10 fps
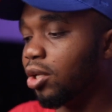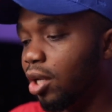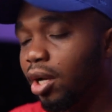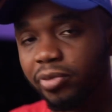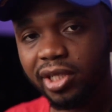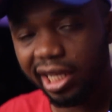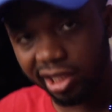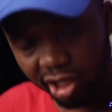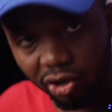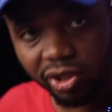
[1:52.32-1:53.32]

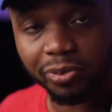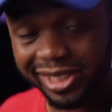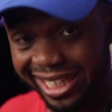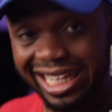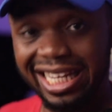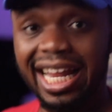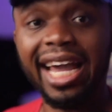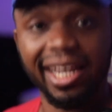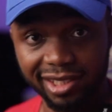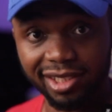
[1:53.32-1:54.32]
their customers, their
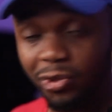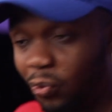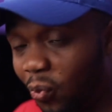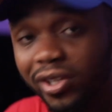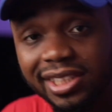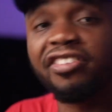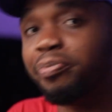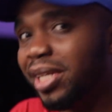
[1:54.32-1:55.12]
clients, the ones that have